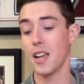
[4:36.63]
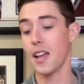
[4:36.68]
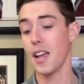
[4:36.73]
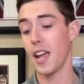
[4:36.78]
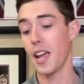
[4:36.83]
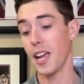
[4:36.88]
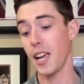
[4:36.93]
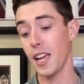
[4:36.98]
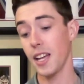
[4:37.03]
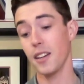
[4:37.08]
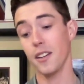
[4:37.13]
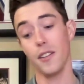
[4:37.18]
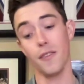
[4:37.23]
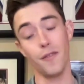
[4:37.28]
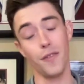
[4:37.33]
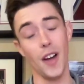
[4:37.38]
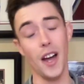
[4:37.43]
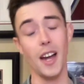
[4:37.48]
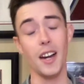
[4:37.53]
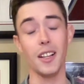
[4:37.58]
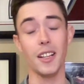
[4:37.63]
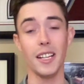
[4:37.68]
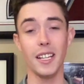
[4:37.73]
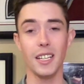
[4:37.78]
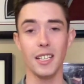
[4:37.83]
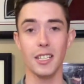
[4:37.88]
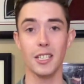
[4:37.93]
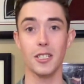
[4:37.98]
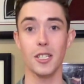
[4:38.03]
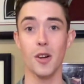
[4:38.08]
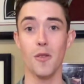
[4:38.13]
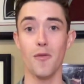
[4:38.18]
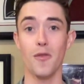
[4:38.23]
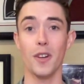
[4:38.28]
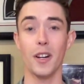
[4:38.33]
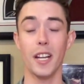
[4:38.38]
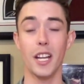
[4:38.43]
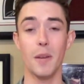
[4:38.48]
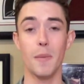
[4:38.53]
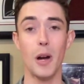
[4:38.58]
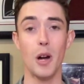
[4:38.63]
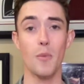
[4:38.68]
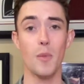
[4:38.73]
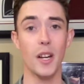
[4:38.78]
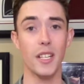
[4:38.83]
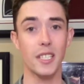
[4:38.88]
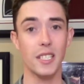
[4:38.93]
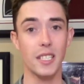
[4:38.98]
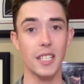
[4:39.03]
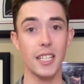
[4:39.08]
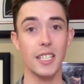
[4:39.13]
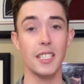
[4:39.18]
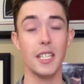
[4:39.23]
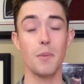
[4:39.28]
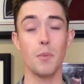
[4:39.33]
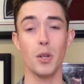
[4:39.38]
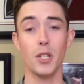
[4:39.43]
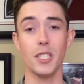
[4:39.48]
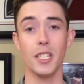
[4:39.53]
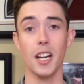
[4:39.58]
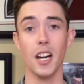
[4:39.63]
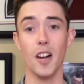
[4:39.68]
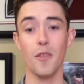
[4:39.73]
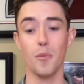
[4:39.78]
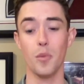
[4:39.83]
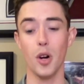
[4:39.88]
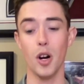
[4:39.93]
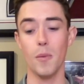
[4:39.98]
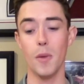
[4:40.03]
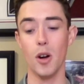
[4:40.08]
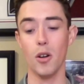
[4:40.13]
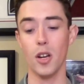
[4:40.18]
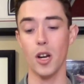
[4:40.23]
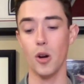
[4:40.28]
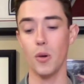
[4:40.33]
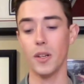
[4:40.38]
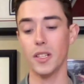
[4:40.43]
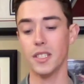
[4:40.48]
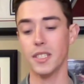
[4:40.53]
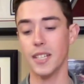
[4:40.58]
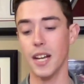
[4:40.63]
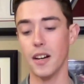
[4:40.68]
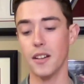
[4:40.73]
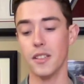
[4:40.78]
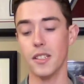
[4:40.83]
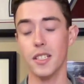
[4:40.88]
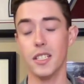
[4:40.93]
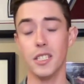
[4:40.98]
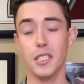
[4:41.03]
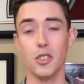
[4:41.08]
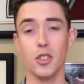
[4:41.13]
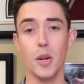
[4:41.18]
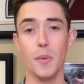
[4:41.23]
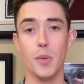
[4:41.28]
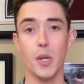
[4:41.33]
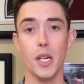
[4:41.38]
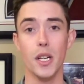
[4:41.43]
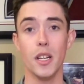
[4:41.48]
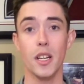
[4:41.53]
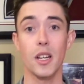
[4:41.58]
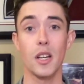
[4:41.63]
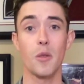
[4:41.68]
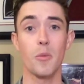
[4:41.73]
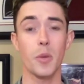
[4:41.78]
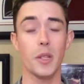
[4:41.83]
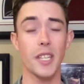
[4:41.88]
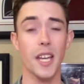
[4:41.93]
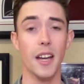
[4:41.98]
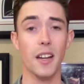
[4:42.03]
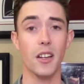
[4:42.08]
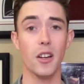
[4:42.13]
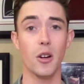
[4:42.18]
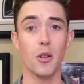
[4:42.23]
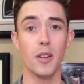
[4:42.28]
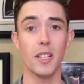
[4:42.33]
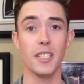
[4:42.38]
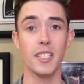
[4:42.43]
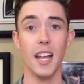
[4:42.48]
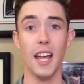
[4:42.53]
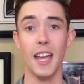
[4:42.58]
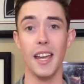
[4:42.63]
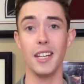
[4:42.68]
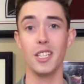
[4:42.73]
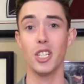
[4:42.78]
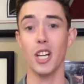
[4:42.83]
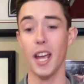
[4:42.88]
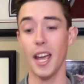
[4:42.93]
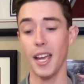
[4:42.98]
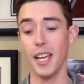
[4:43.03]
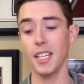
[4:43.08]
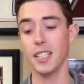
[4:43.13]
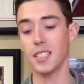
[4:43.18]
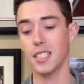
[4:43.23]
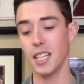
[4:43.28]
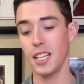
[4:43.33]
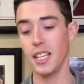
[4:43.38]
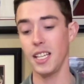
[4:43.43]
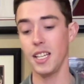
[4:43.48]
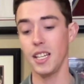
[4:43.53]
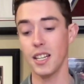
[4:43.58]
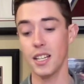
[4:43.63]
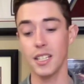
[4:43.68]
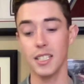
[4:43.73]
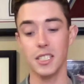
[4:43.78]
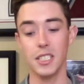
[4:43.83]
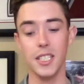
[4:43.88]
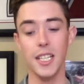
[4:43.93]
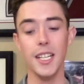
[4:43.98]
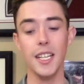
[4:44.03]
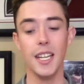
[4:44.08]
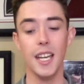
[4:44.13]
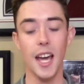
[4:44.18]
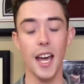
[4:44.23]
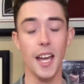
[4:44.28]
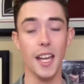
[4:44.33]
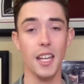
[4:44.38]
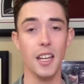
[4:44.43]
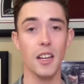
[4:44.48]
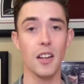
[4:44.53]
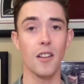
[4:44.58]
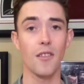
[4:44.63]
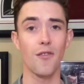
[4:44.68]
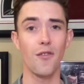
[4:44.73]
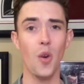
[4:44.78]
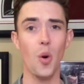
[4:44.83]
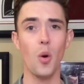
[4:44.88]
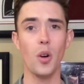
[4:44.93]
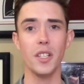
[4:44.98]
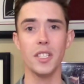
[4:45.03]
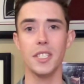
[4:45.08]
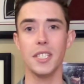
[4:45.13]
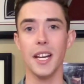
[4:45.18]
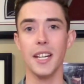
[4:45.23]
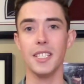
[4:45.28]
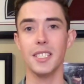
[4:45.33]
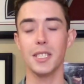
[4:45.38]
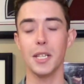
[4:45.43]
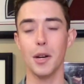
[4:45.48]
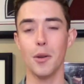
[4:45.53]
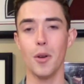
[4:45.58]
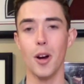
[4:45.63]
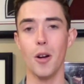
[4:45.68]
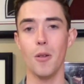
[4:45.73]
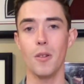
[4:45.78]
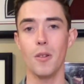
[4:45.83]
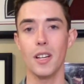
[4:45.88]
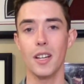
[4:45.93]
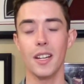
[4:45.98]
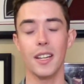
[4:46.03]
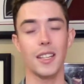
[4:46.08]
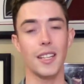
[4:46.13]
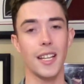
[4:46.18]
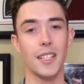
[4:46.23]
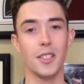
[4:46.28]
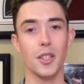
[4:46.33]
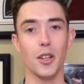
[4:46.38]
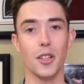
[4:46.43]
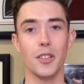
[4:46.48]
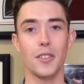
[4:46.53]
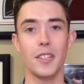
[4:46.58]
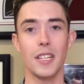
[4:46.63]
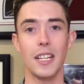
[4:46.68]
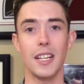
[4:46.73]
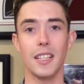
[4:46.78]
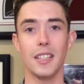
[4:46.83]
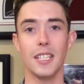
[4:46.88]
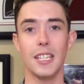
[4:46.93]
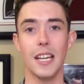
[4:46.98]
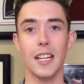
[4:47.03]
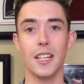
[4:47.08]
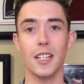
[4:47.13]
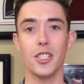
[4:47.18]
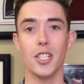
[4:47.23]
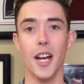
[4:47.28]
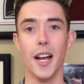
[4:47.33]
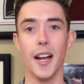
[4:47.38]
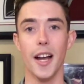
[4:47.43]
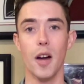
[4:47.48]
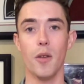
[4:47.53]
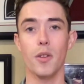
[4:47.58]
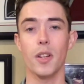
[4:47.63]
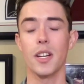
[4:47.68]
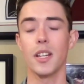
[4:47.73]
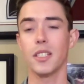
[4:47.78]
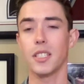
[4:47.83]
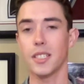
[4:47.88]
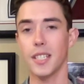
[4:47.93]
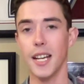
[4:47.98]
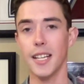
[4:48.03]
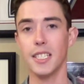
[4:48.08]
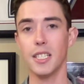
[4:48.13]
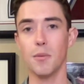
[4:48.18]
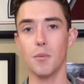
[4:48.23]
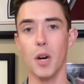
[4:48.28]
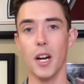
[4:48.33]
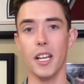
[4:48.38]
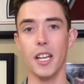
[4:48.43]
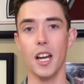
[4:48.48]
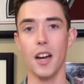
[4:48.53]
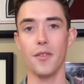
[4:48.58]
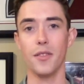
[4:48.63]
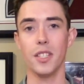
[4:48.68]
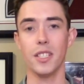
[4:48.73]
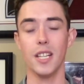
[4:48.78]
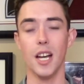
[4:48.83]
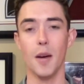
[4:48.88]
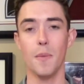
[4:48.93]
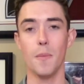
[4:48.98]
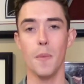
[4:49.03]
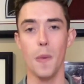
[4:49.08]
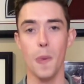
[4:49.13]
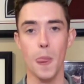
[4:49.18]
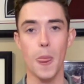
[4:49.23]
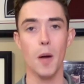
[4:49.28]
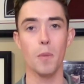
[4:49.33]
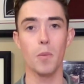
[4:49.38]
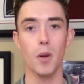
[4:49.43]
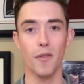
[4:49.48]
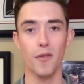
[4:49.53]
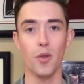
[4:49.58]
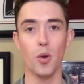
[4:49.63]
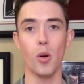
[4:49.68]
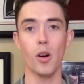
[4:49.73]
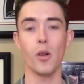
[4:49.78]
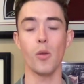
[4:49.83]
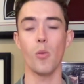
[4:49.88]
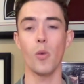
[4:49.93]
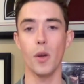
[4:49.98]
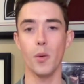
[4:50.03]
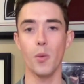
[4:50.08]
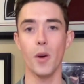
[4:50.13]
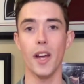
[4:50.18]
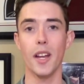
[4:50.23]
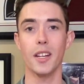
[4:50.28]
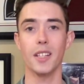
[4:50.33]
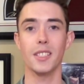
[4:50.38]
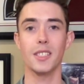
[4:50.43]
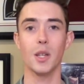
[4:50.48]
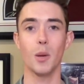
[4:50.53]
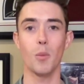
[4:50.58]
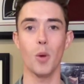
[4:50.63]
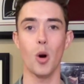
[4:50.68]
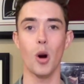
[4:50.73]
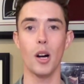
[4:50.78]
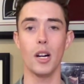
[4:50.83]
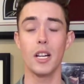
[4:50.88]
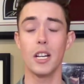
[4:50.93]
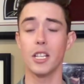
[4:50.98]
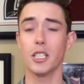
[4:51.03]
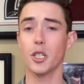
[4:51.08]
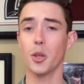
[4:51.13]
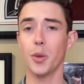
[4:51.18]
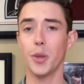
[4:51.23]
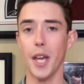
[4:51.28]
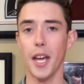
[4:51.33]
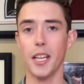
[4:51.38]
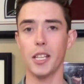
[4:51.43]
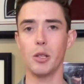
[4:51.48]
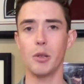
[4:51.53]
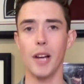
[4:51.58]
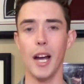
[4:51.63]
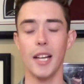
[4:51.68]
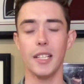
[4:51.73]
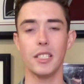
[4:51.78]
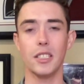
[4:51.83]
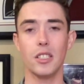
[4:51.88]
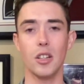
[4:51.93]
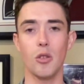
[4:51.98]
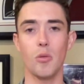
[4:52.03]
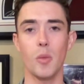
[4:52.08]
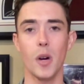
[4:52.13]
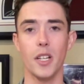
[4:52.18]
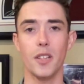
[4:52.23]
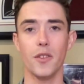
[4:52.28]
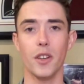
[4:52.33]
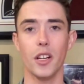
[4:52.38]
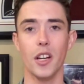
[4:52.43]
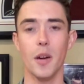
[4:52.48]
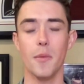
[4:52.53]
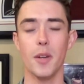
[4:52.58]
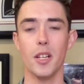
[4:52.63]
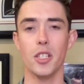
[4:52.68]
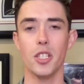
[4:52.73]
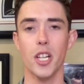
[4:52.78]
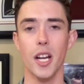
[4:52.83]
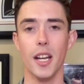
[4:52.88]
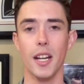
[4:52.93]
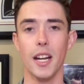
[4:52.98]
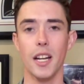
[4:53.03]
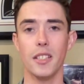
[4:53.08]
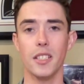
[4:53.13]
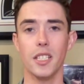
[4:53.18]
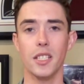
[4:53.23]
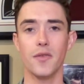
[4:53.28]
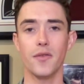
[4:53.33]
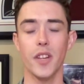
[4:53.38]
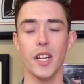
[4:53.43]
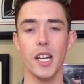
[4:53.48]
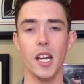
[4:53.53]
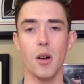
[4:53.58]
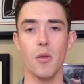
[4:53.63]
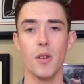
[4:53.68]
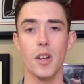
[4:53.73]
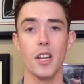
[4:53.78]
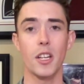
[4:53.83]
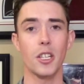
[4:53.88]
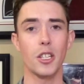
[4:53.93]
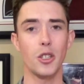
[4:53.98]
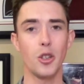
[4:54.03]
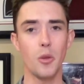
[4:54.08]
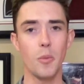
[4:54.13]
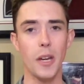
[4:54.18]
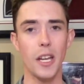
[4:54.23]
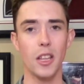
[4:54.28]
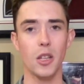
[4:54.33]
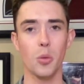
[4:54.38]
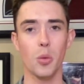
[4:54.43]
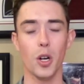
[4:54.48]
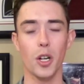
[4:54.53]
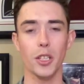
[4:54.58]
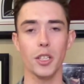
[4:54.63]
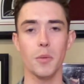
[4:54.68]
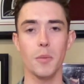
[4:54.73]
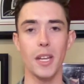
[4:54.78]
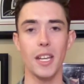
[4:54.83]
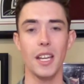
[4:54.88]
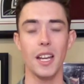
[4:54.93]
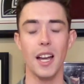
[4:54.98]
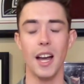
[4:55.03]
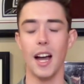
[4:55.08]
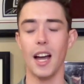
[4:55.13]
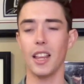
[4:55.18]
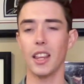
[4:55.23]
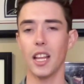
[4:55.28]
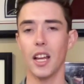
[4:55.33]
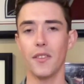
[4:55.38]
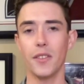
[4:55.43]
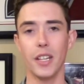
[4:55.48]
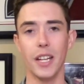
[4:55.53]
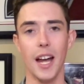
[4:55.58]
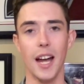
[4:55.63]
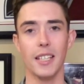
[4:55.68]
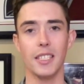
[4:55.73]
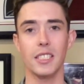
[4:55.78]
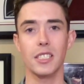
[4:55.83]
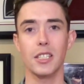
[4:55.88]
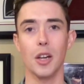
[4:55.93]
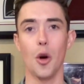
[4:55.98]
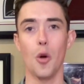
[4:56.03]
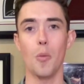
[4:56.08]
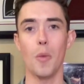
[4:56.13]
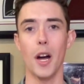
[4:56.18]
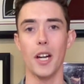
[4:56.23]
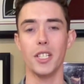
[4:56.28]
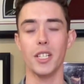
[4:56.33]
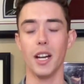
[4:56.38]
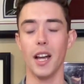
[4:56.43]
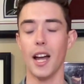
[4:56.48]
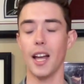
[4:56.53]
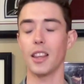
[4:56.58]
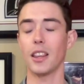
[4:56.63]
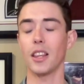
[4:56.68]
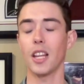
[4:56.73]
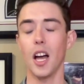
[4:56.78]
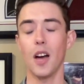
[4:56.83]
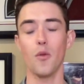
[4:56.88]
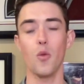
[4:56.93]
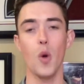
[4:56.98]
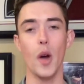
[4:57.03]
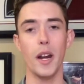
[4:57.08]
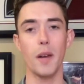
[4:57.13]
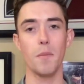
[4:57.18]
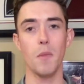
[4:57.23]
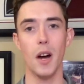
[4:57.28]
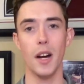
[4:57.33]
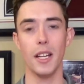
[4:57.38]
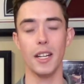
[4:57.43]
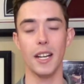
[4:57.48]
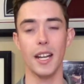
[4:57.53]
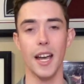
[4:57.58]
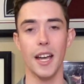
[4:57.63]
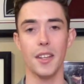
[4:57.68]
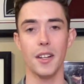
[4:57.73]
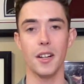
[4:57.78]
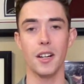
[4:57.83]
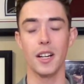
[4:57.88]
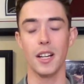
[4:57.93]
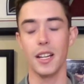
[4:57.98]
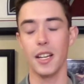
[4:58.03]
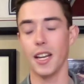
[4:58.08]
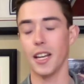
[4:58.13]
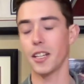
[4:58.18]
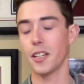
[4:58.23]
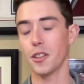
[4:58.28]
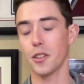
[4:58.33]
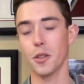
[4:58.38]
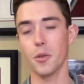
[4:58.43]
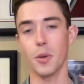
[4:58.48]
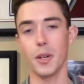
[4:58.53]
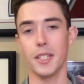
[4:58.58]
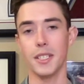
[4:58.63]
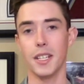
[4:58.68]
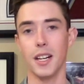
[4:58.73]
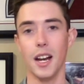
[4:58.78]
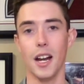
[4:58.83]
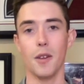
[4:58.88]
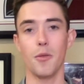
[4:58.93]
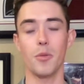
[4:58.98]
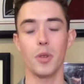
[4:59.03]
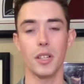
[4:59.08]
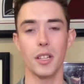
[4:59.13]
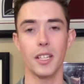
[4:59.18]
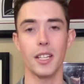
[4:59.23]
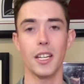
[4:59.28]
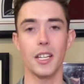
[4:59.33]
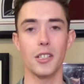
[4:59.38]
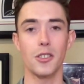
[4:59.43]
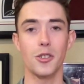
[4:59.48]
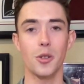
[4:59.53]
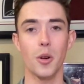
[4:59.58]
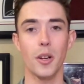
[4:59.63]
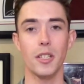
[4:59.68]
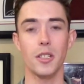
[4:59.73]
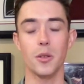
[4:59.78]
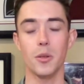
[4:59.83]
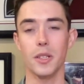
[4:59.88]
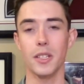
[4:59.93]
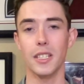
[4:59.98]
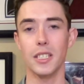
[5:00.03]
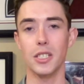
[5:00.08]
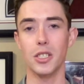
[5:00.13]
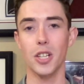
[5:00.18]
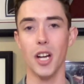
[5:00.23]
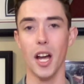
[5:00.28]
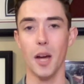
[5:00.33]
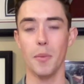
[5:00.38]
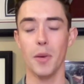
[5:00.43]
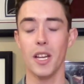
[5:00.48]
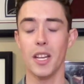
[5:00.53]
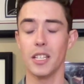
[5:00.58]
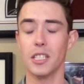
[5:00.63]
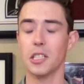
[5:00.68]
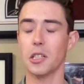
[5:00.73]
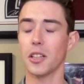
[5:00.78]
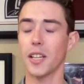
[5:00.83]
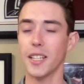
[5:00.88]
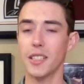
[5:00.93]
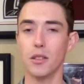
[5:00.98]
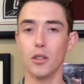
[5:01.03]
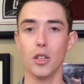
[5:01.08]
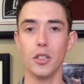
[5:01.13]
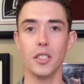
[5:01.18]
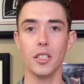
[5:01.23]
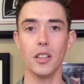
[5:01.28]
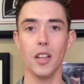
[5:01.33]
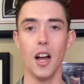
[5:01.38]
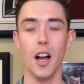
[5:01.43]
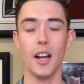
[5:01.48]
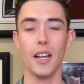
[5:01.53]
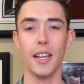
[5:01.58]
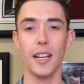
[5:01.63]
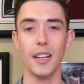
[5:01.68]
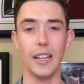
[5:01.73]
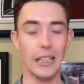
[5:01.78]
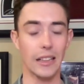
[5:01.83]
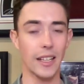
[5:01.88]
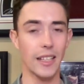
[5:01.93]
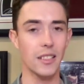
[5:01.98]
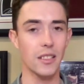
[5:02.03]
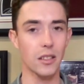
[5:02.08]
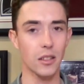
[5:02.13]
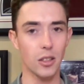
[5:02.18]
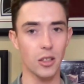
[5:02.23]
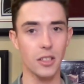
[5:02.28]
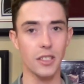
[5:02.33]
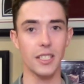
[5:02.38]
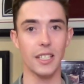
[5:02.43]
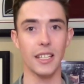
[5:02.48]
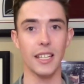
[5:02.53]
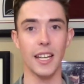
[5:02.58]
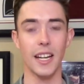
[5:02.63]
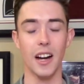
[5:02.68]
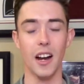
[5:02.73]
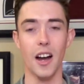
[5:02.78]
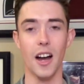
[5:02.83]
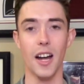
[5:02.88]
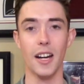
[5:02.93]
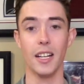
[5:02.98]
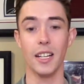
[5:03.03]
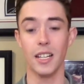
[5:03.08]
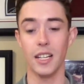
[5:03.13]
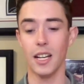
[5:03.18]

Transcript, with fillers: And finally, don't forget about my 60% off promo code. It's down in the description, but that code is H8TCK460, and that's all you need at the end of checkout to take some money off the top before we win some more. So thank you guys so much for coming and checking out this video. You mean the world to me. I love you guys so much. I love winning money together, and you're the reason I really enjoy doing this job. So let's look to lock in. Let's look to get hot.